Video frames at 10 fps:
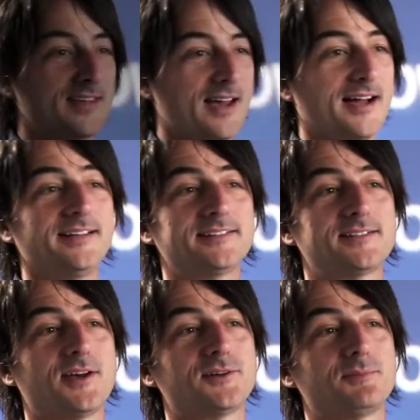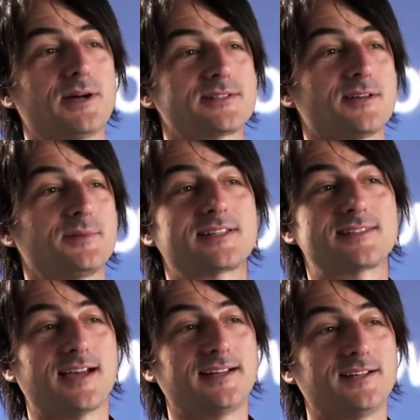I'd like to tell you about some
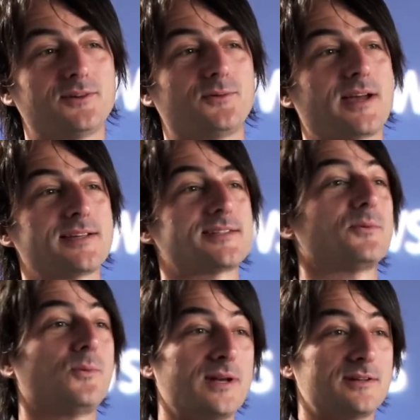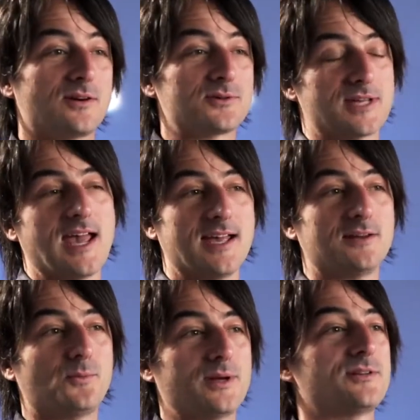exciting new ways that Windows
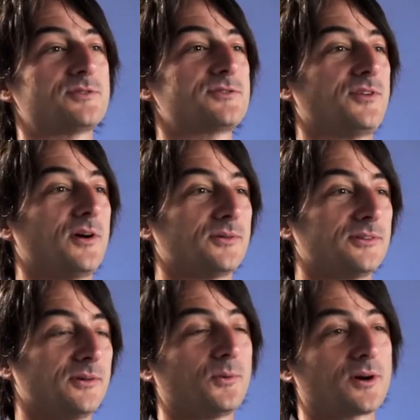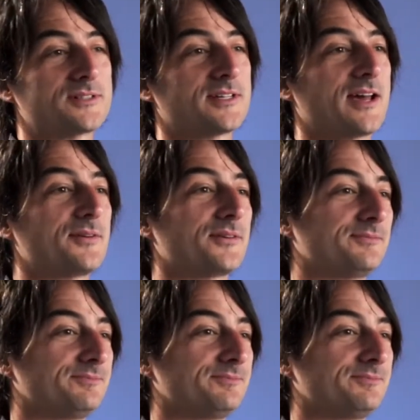and Windows Phone work together.